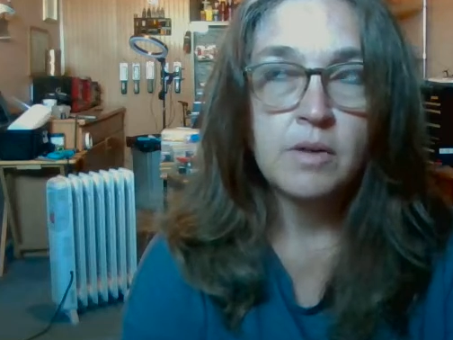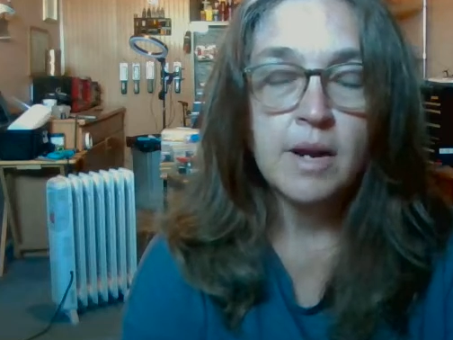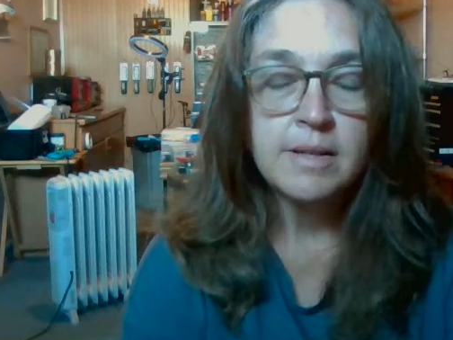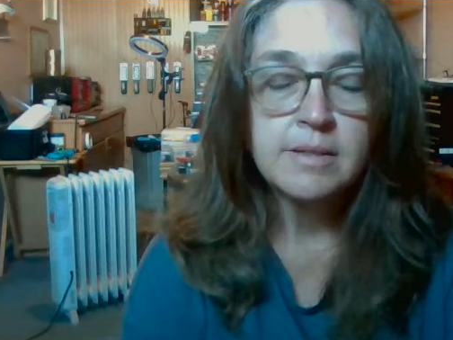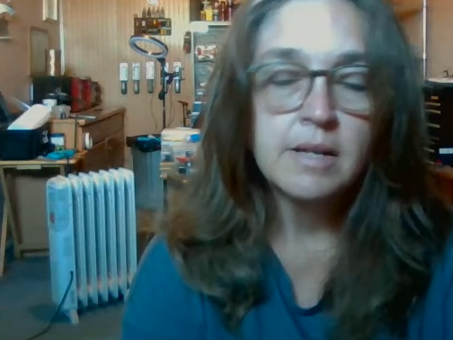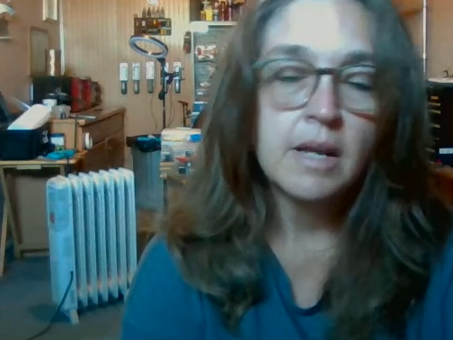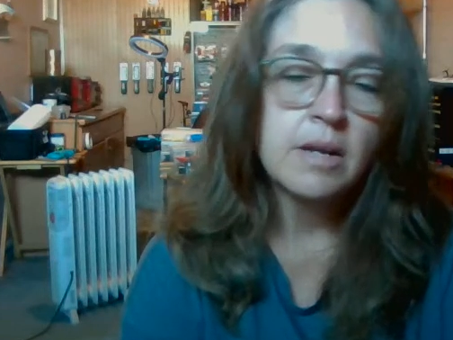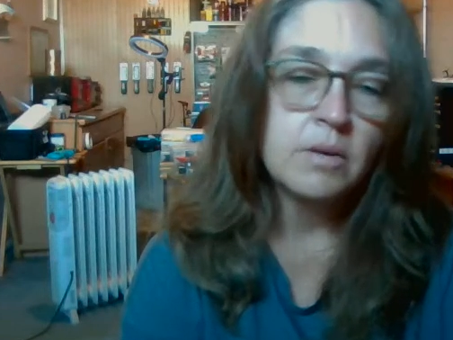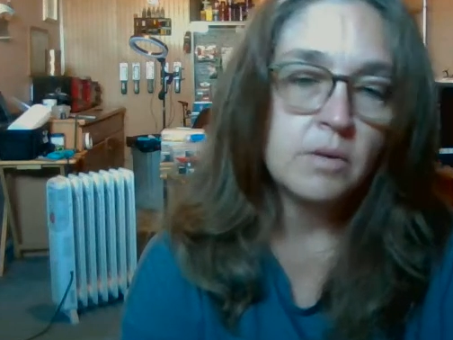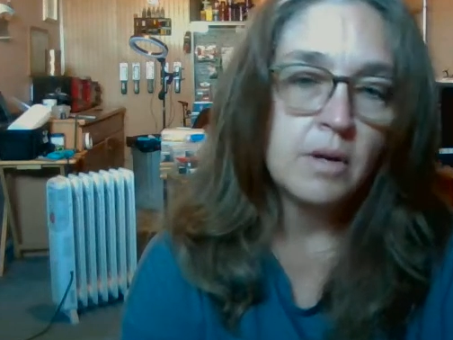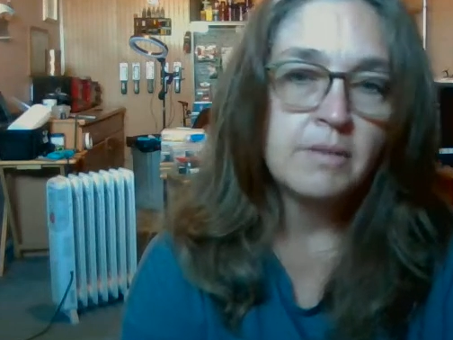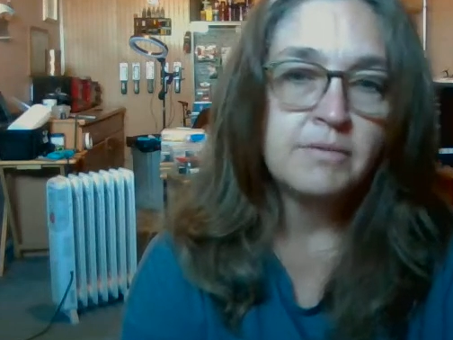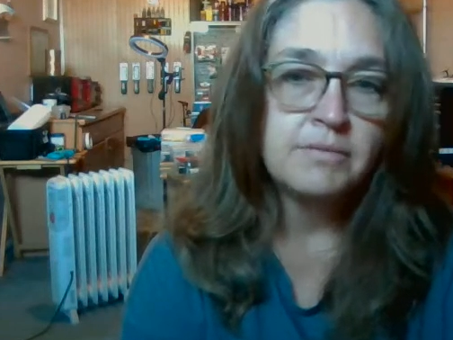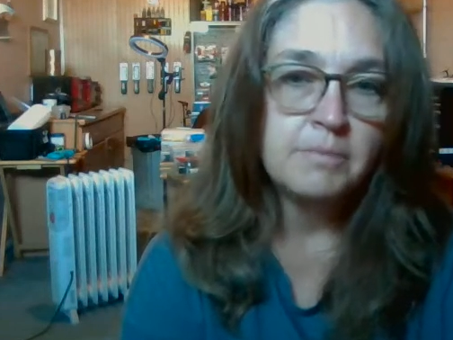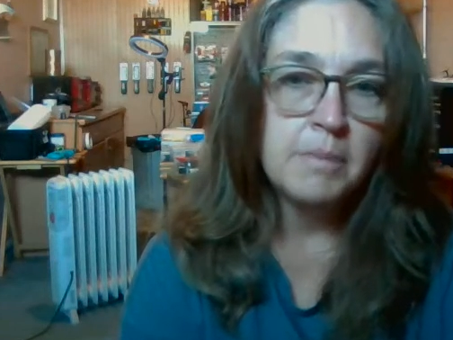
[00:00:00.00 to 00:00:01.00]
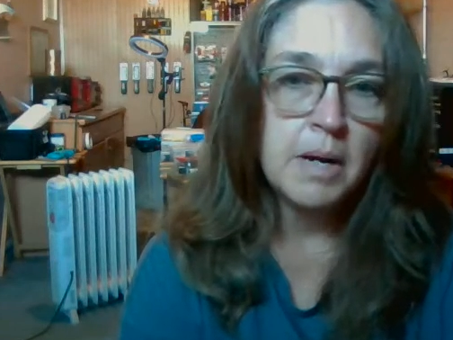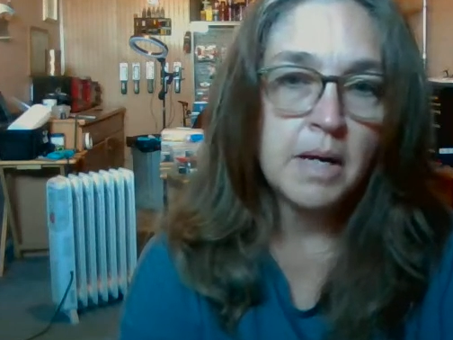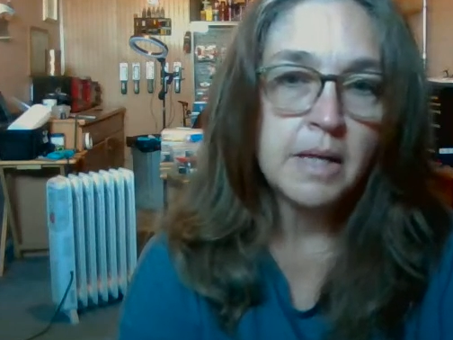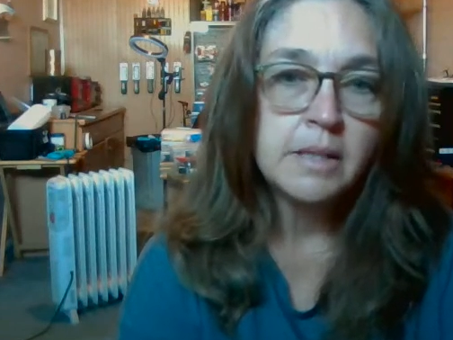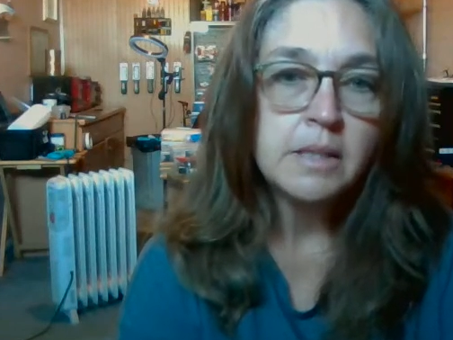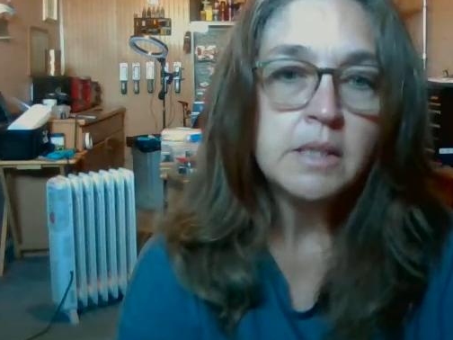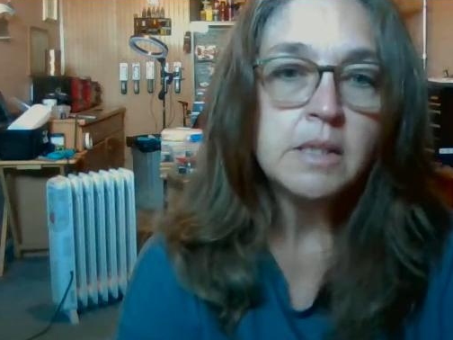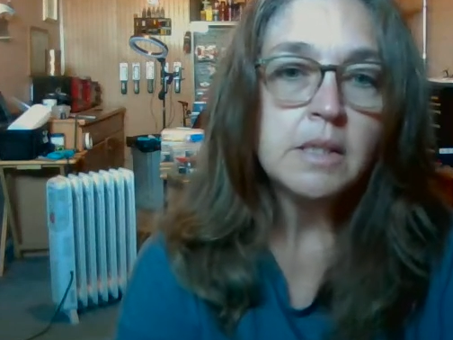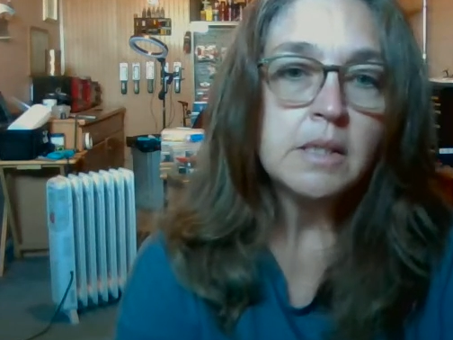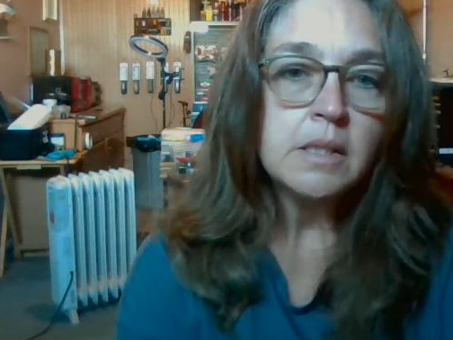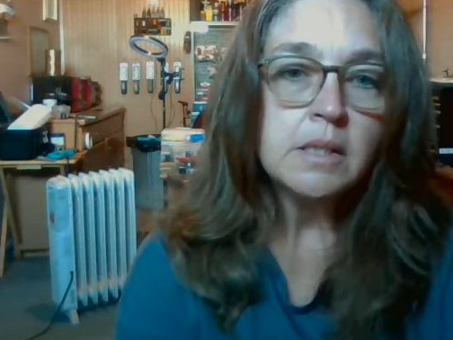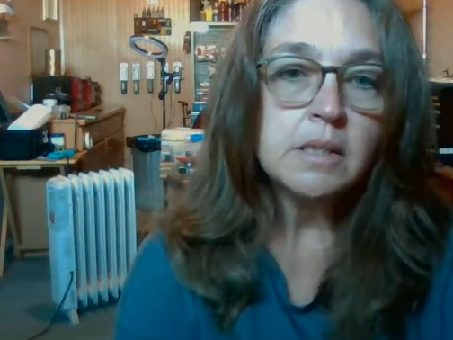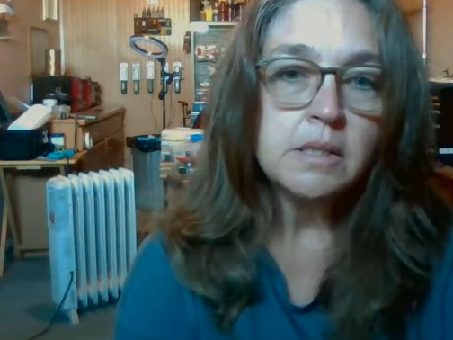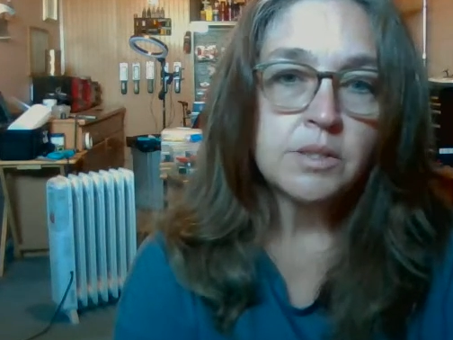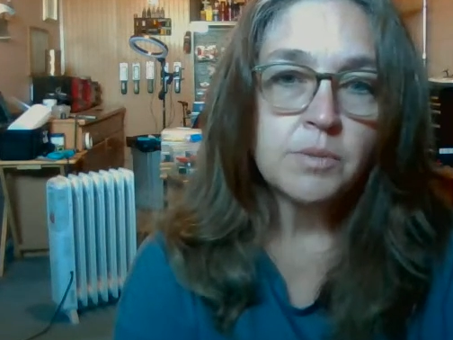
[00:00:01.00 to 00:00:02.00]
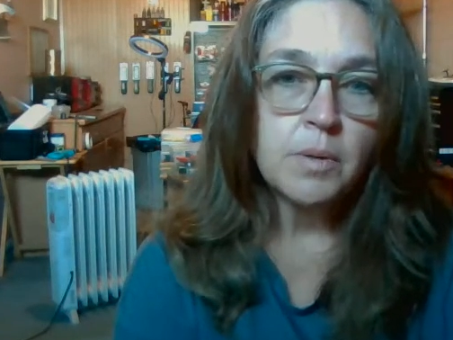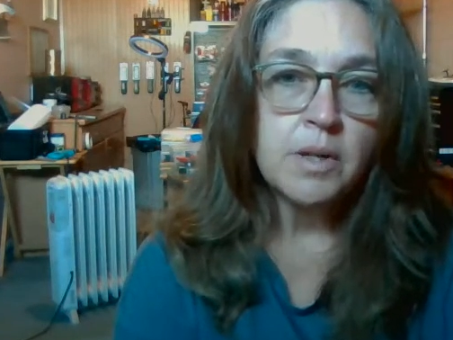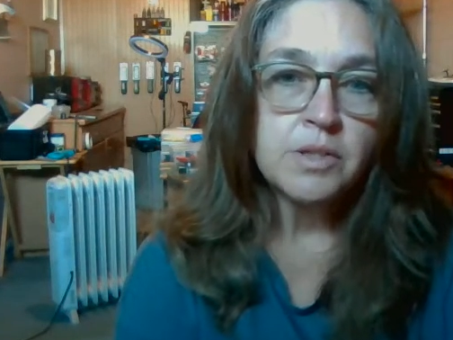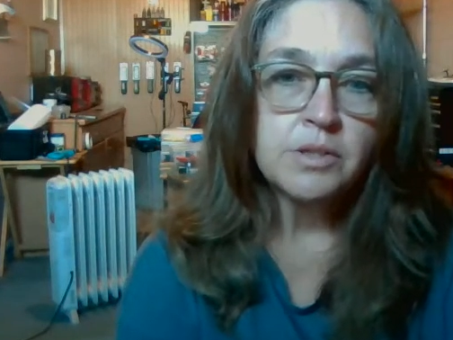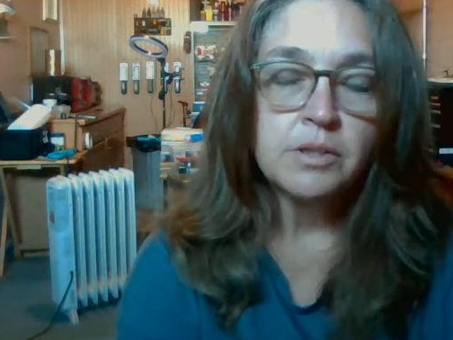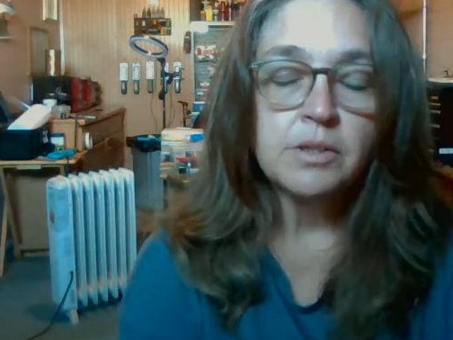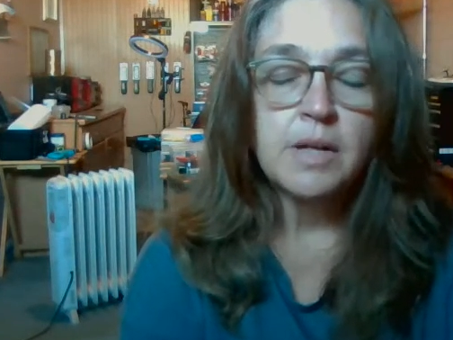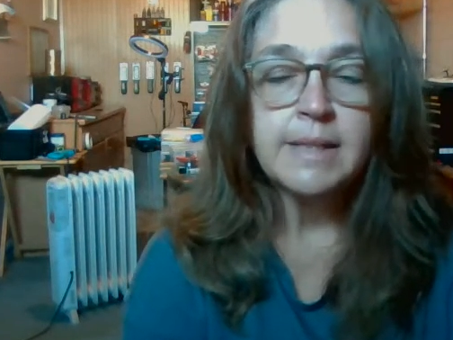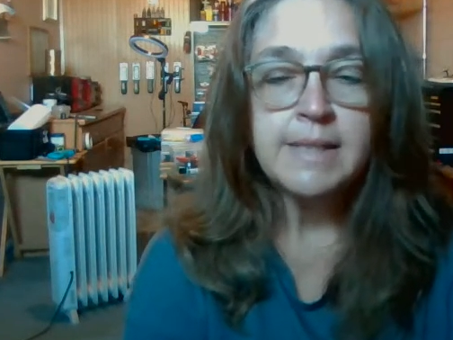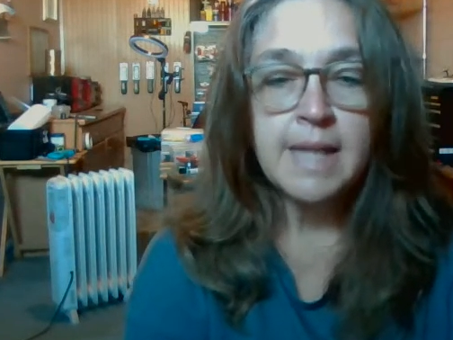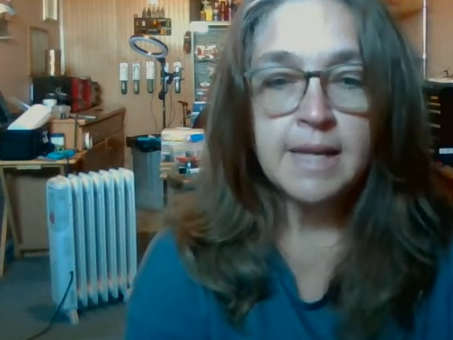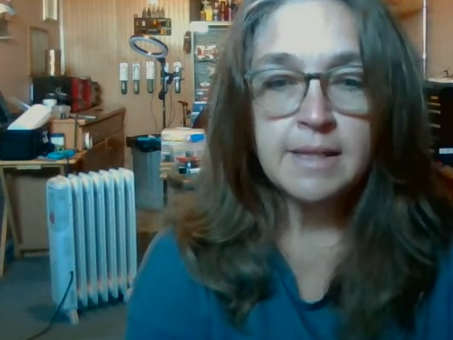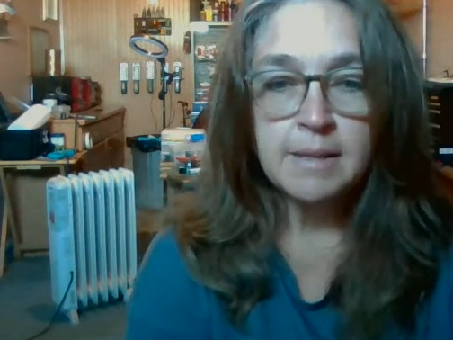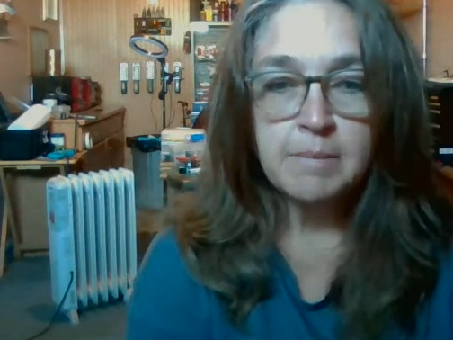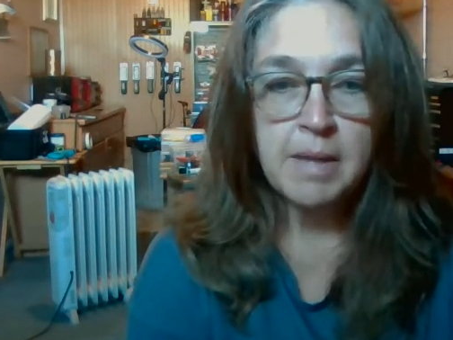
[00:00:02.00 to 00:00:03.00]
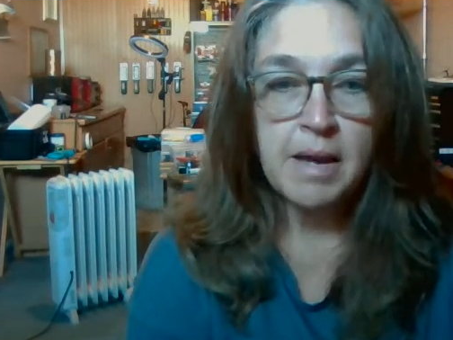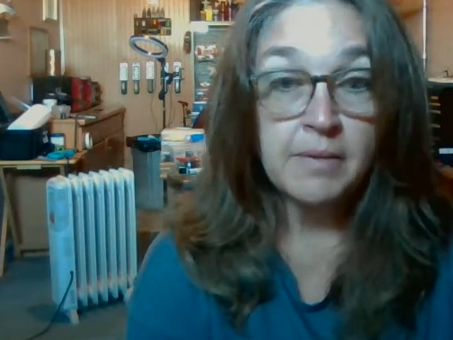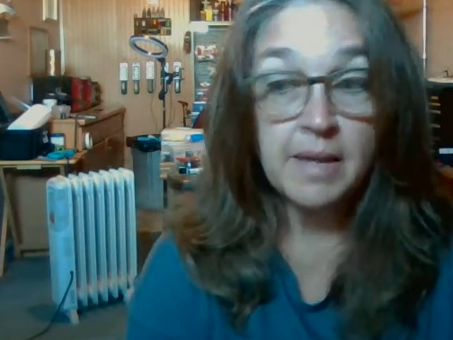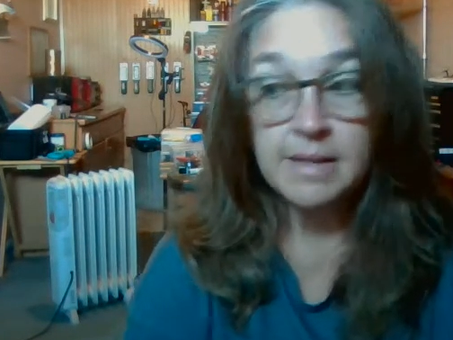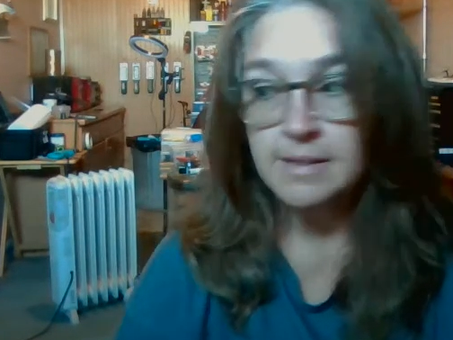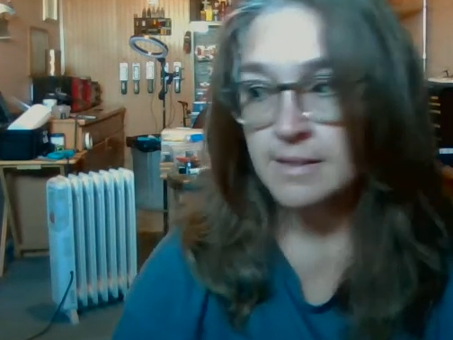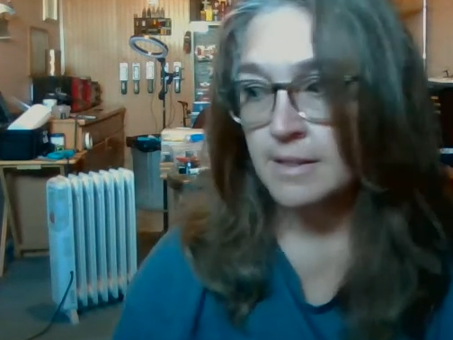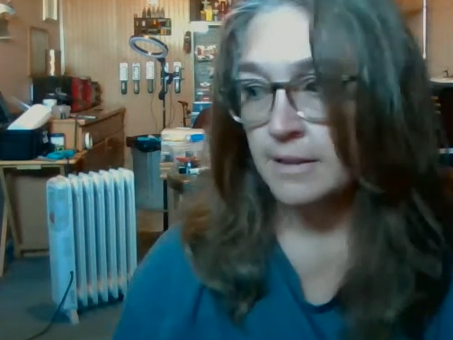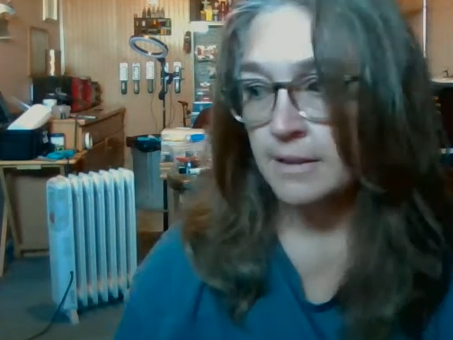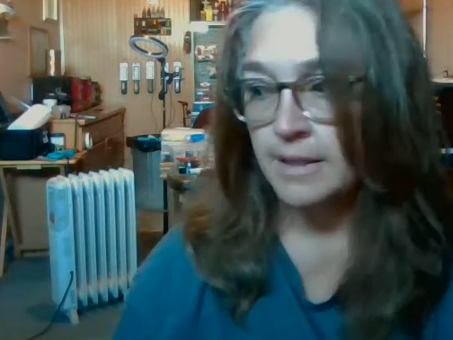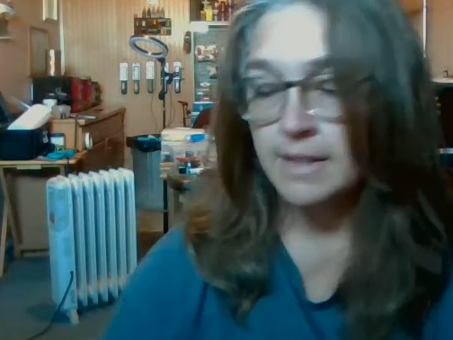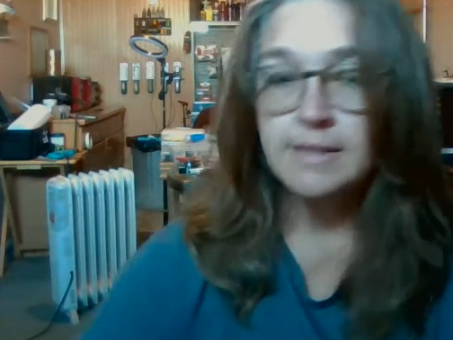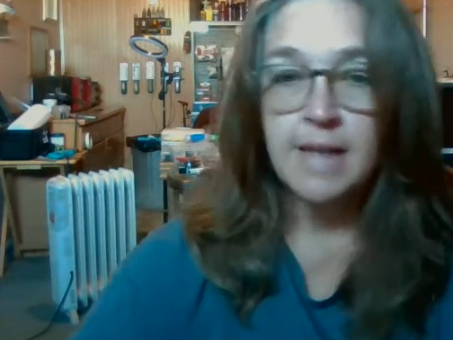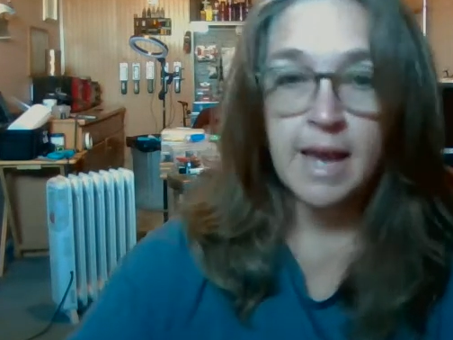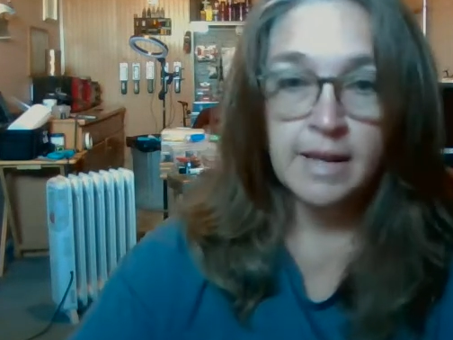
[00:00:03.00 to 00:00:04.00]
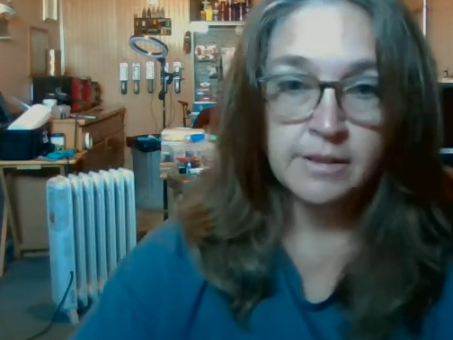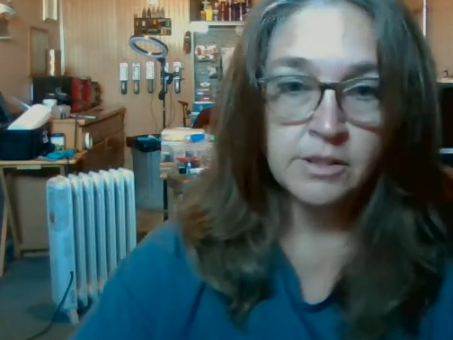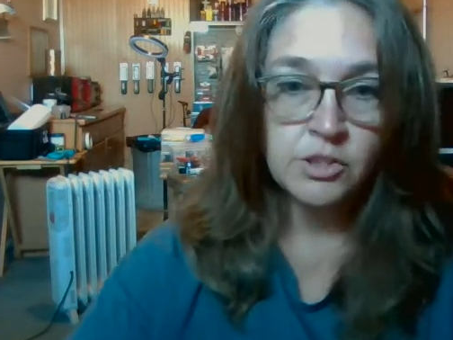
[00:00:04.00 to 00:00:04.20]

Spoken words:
cycle of my dishwasher, I take them out. That's the lids and the